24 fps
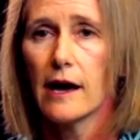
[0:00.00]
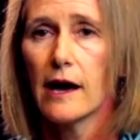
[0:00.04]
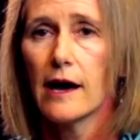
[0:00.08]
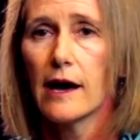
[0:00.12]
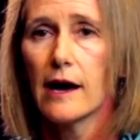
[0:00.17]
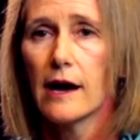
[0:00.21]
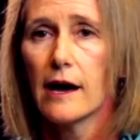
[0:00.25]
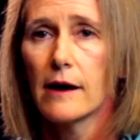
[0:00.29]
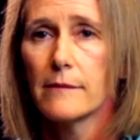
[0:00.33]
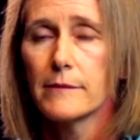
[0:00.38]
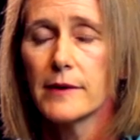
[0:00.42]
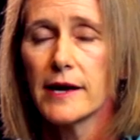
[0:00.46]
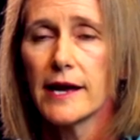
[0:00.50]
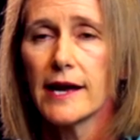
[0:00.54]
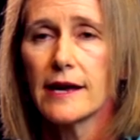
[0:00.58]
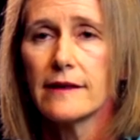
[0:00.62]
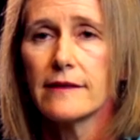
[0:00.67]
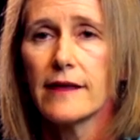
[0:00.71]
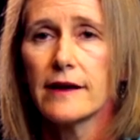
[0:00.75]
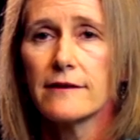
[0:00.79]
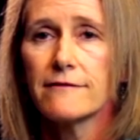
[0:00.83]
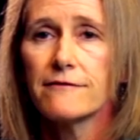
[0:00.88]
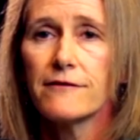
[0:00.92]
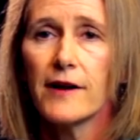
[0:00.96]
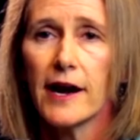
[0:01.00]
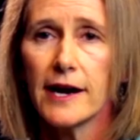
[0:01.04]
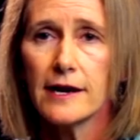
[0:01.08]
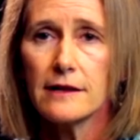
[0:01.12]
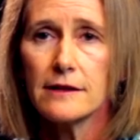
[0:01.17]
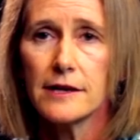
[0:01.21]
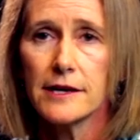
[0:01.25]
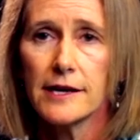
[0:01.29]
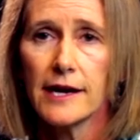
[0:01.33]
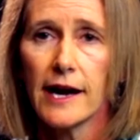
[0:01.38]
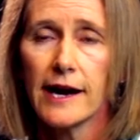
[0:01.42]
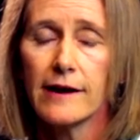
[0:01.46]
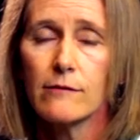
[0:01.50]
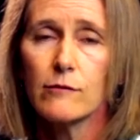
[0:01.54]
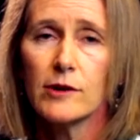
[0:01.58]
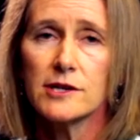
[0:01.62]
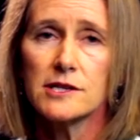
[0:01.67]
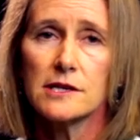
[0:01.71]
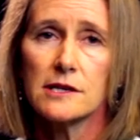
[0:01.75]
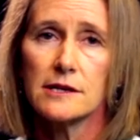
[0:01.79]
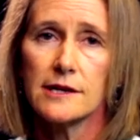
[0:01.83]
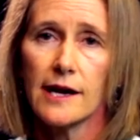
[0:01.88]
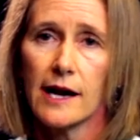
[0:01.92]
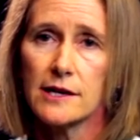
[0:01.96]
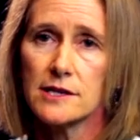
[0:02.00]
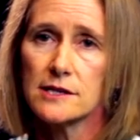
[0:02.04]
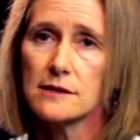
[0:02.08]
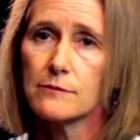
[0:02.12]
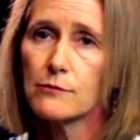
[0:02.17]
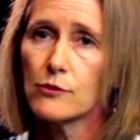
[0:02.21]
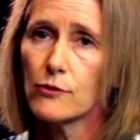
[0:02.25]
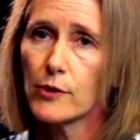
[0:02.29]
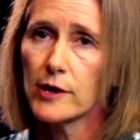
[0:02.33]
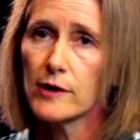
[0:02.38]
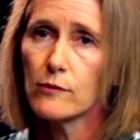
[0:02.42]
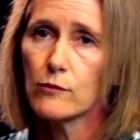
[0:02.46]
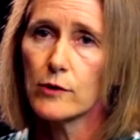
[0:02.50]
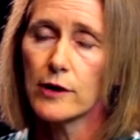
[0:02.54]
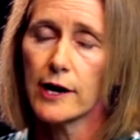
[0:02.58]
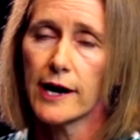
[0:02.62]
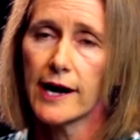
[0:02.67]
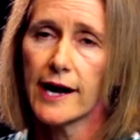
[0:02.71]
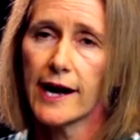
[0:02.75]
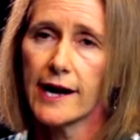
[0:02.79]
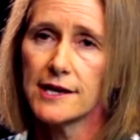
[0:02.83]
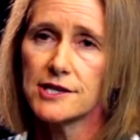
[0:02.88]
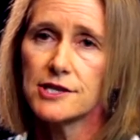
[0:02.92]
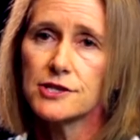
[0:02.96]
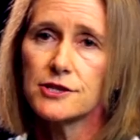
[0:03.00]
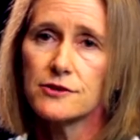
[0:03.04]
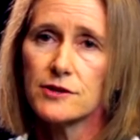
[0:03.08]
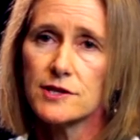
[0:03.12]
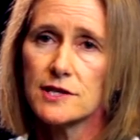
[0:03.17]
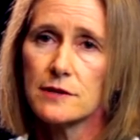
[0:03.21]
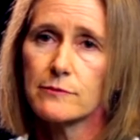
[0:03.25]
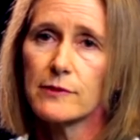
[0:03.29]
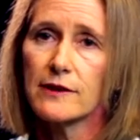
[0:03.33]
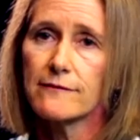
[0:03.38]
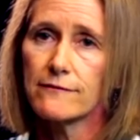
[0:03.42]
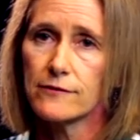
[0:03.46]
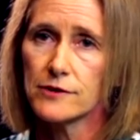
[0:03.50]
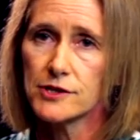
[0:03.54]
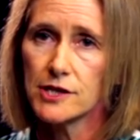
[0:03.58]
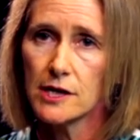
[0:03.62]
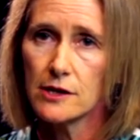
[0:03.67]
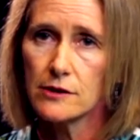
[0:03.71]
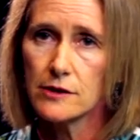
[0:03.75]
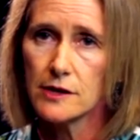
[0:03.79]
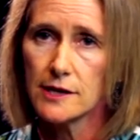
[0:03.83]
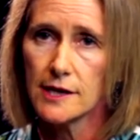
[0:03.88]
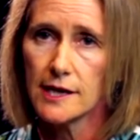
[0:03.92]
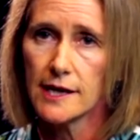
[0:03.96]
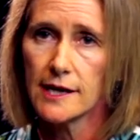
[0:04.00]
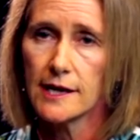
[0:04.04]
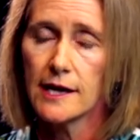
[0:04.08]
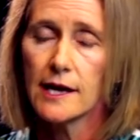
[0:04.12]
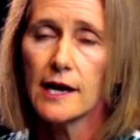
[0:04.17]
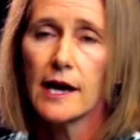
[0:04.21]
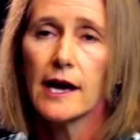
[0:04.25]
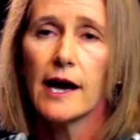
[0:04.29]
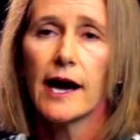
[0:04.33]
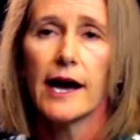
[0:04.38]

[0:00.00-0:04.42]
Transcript: Um, and then finally, I went to, got to the point where I had to do some infertility.